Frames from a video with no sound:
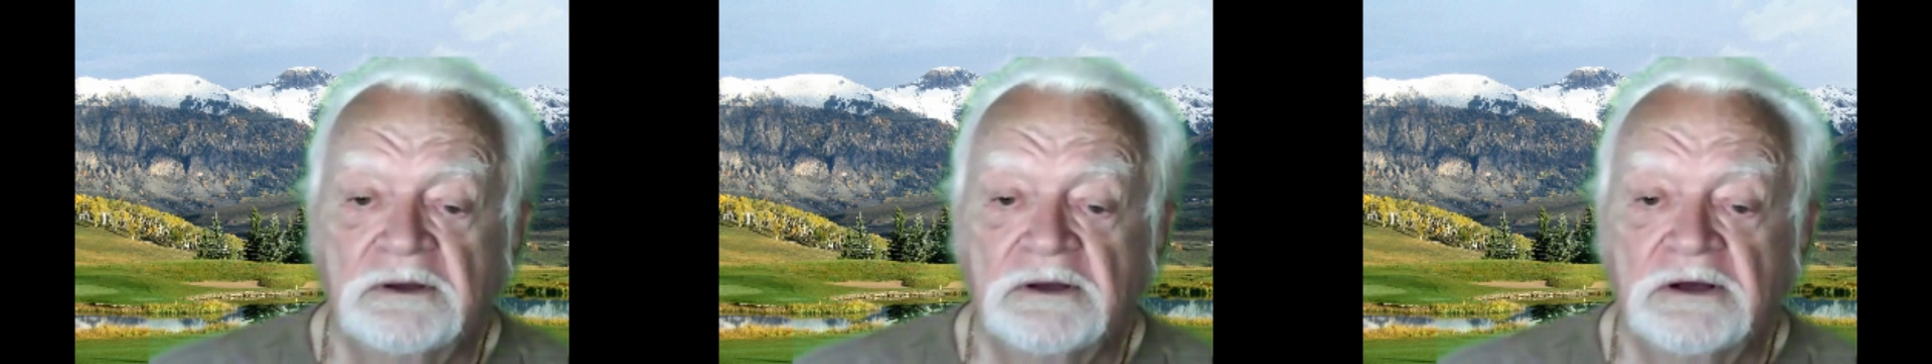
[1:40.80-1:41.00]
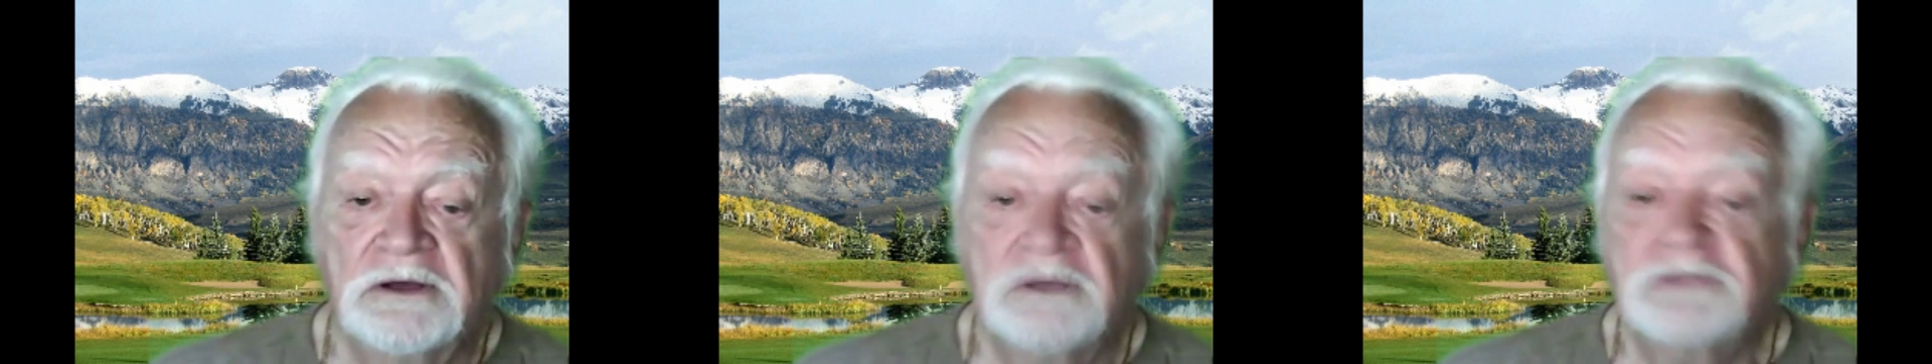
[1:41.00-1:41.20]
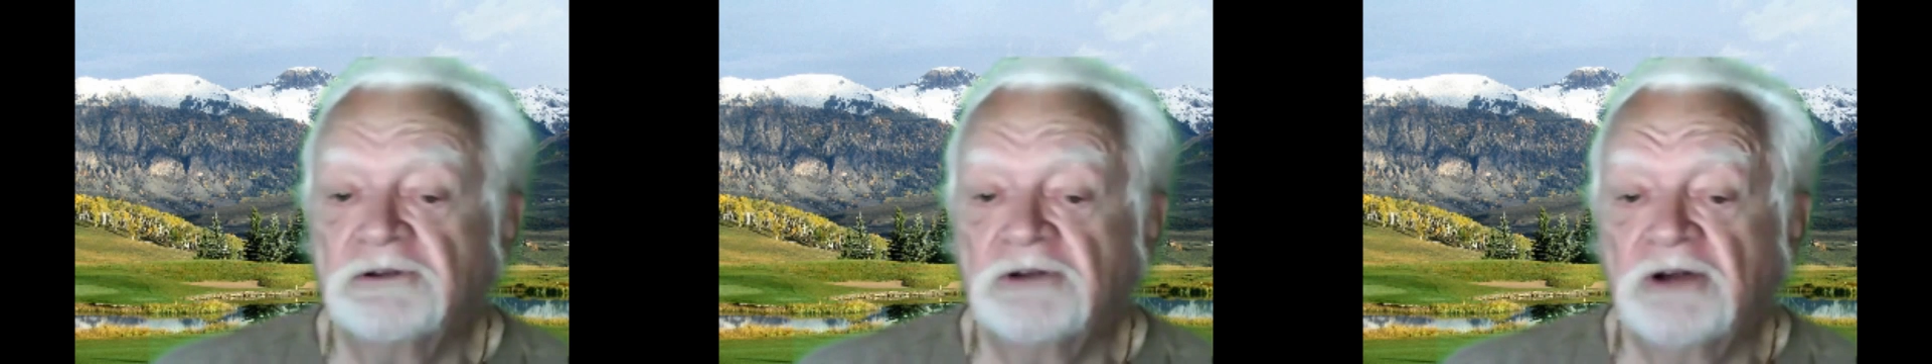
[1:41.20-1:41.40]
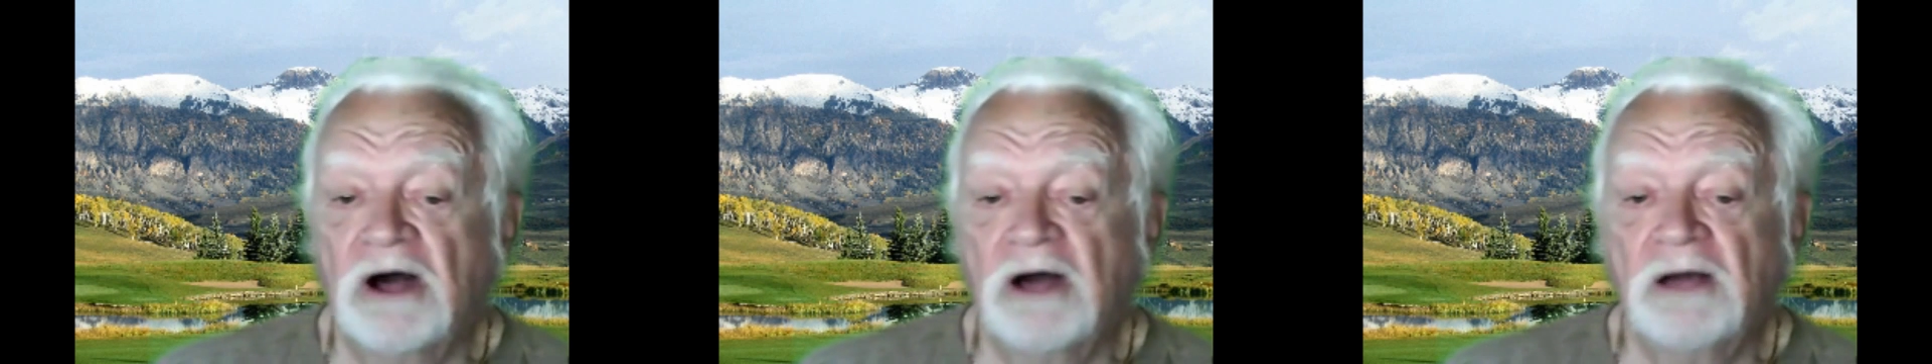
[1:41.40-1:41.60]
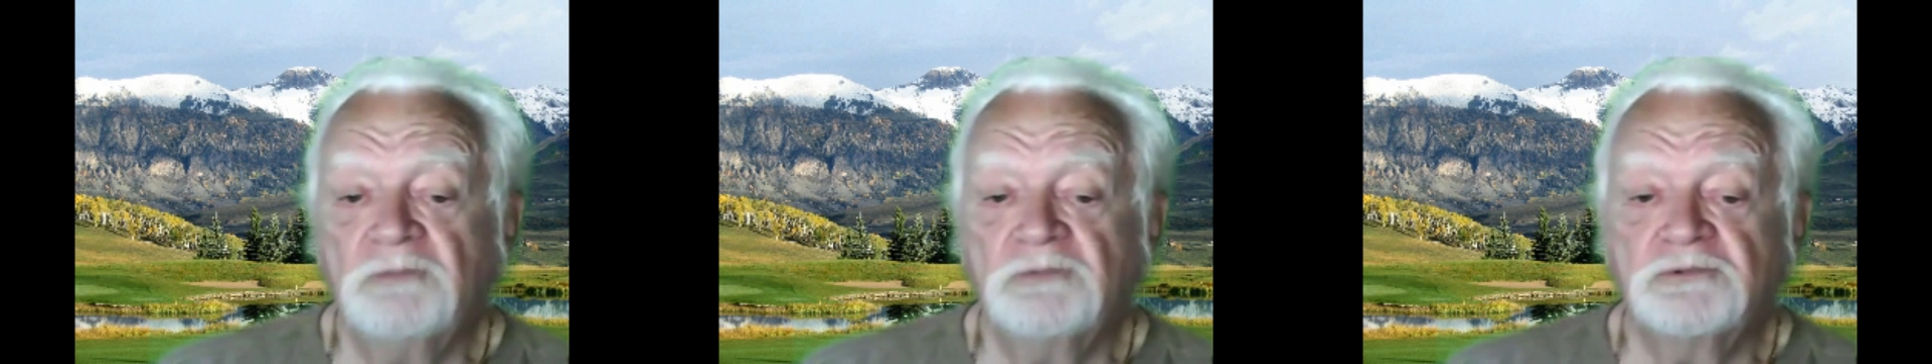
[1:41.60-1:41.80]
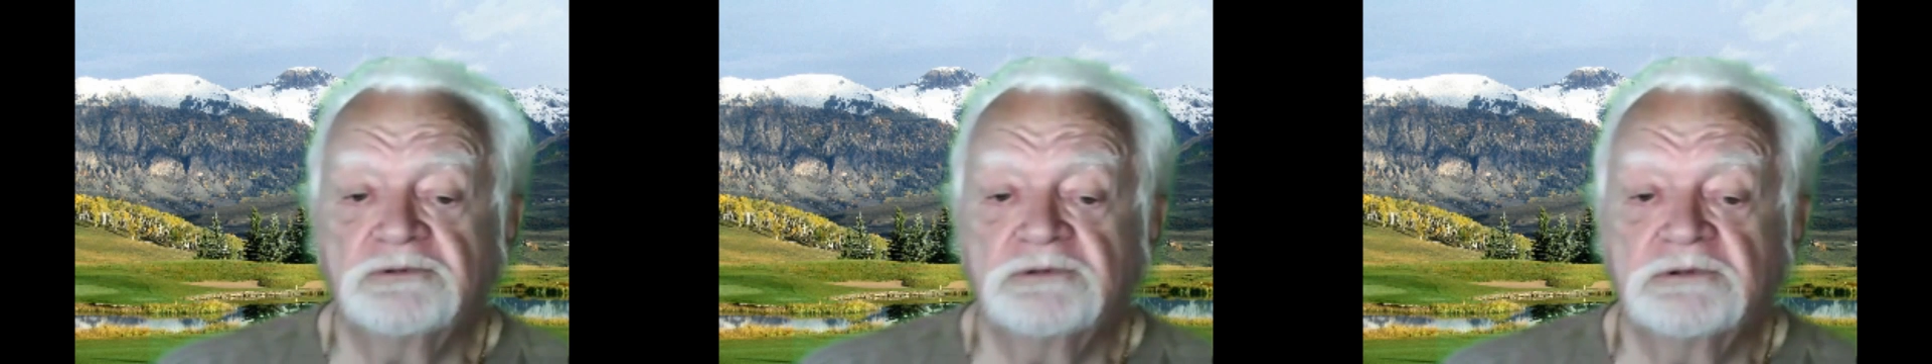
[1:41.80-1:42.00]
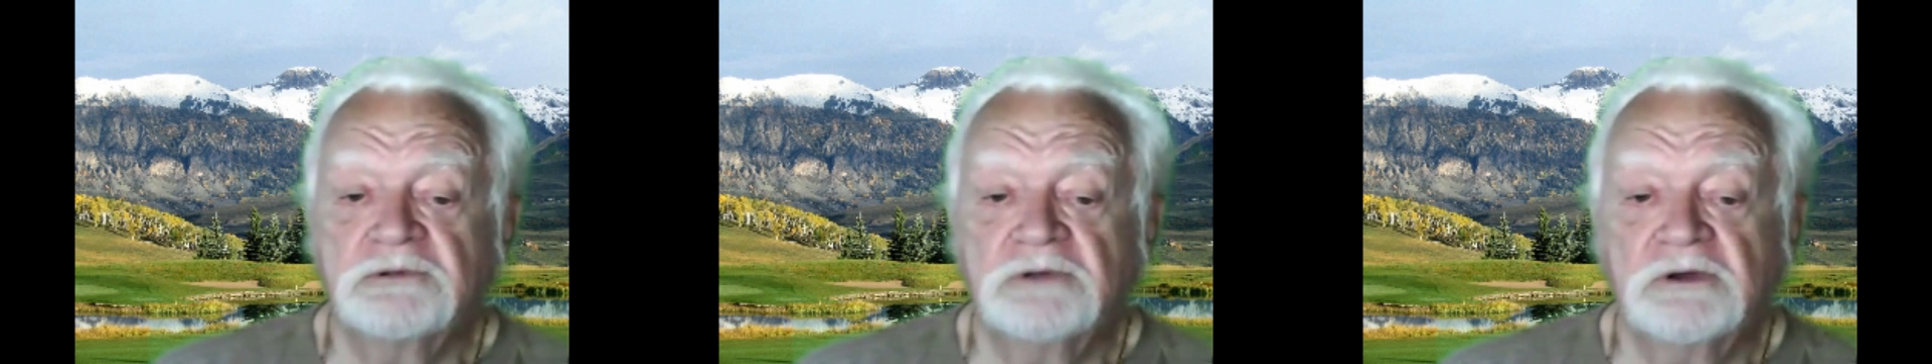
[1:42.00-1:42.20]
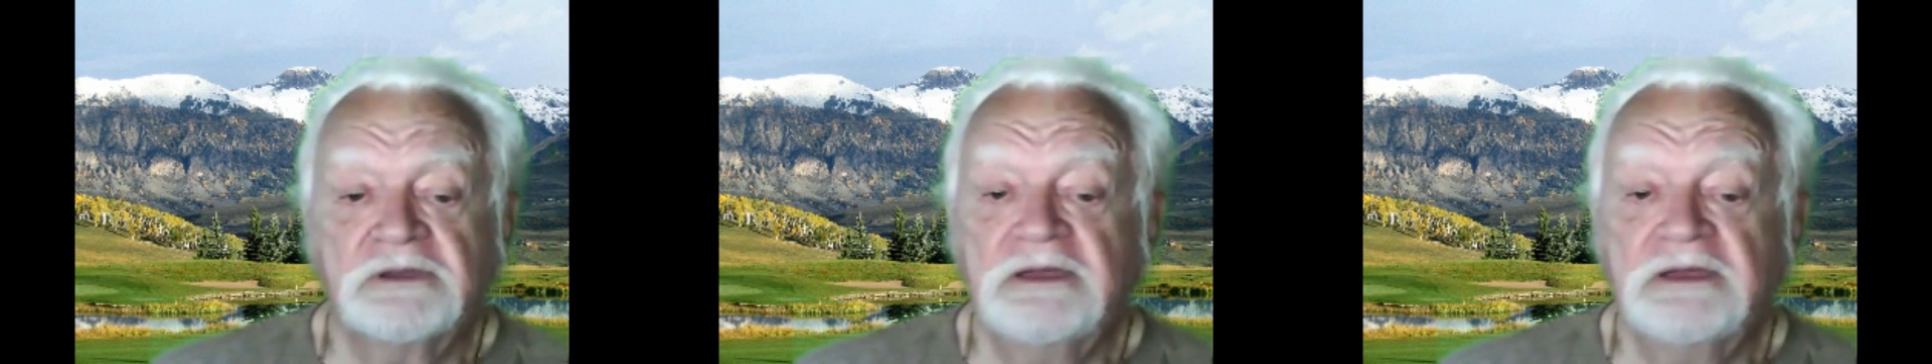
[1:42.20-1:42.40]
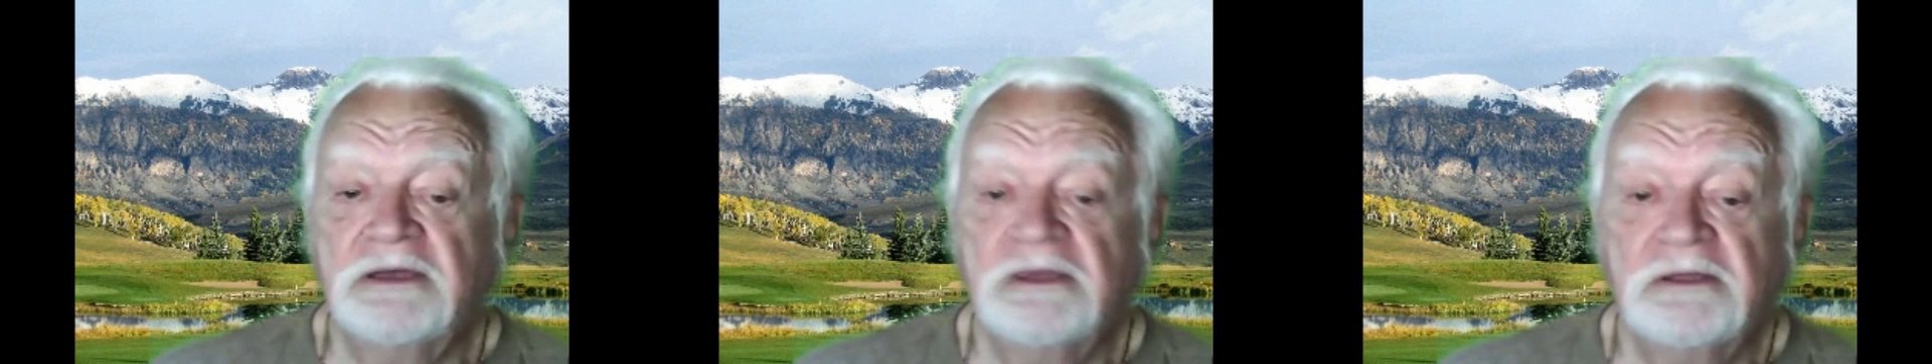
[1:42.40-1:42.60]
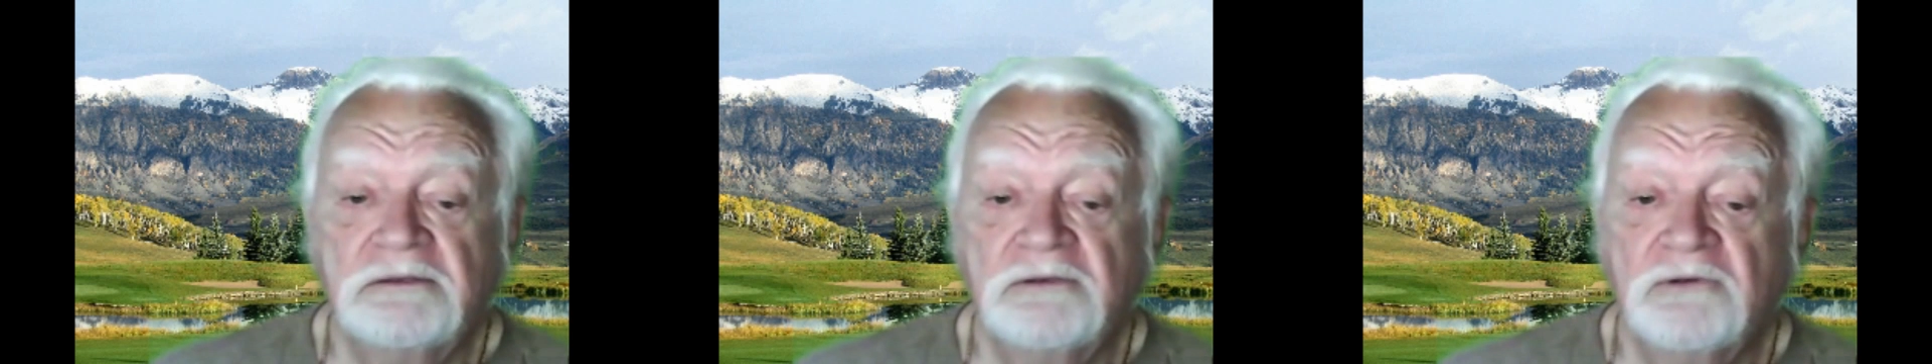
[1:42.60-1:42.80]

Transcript: Other cops, again,